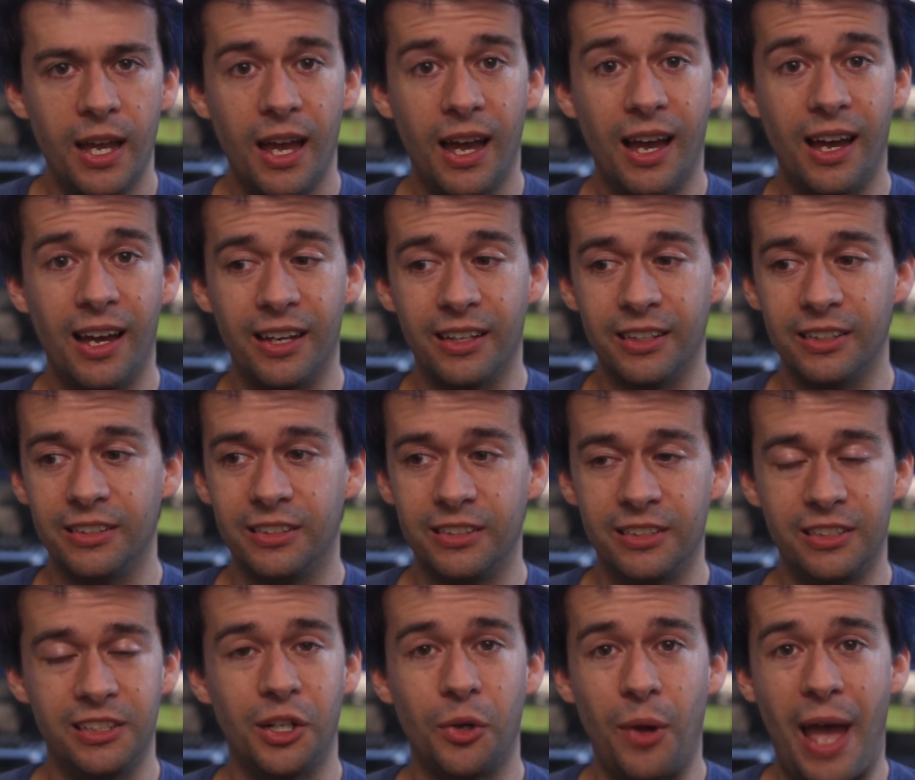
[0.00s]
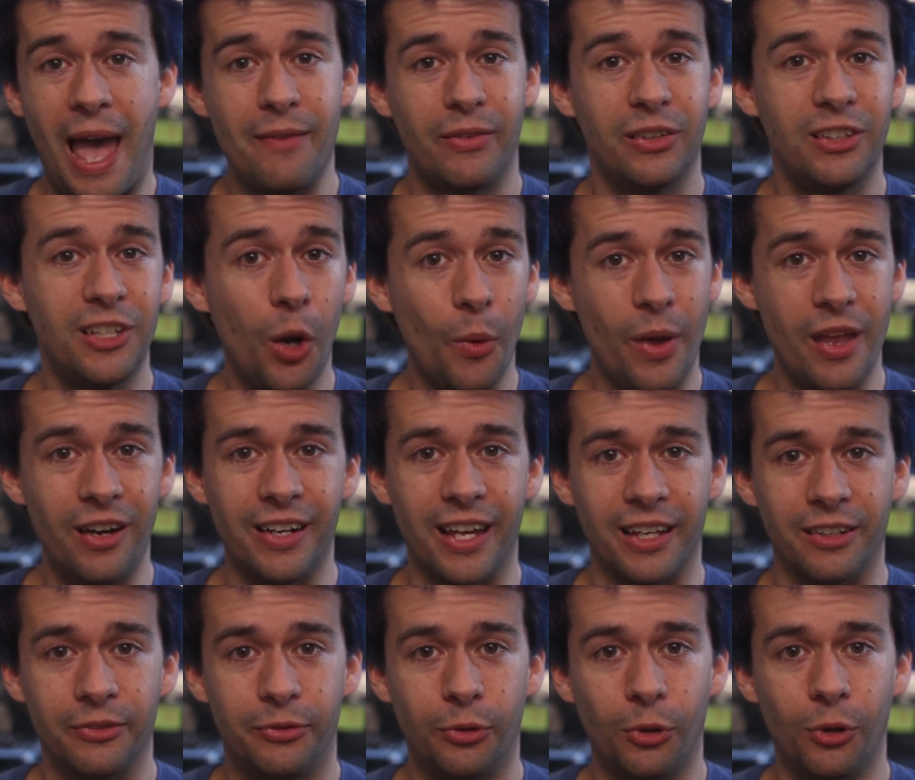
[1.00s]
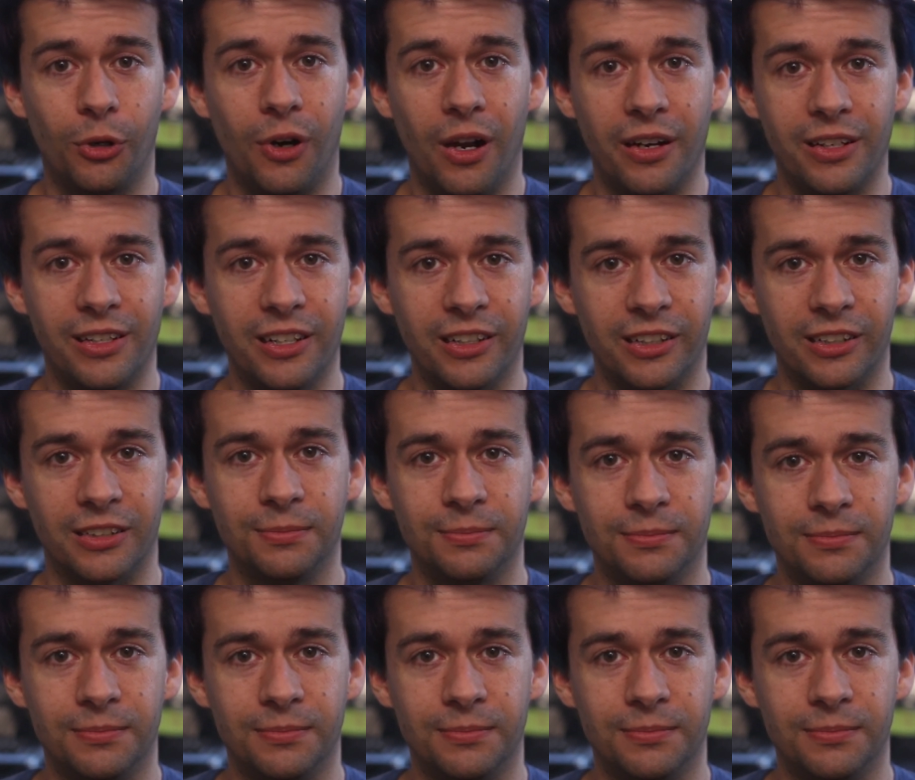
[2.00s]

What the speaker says: having no internet for a year.